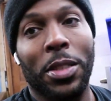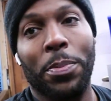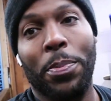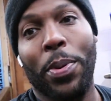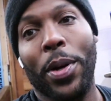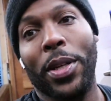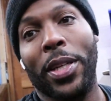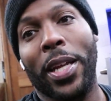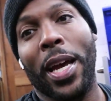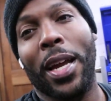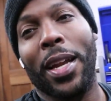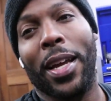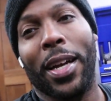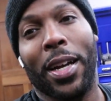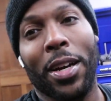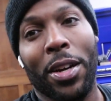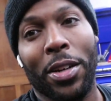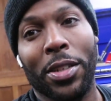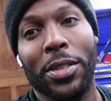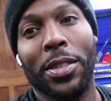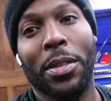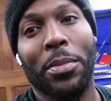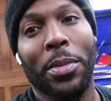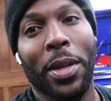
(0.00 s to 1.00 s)
put down like
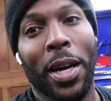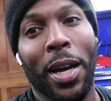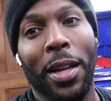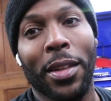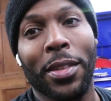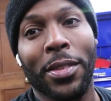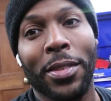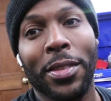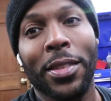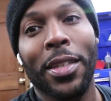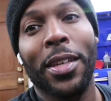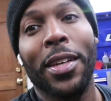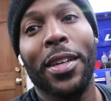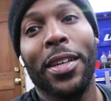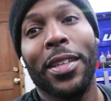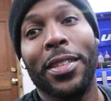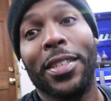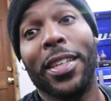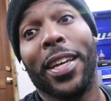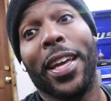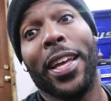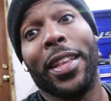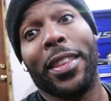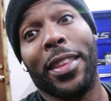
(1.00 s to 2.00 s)
$100-some
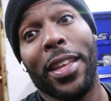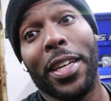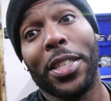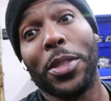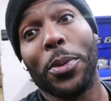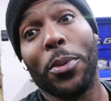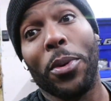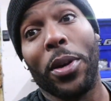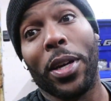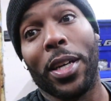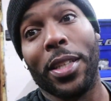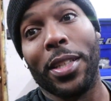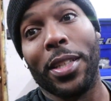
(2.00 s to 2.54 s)
to get this one,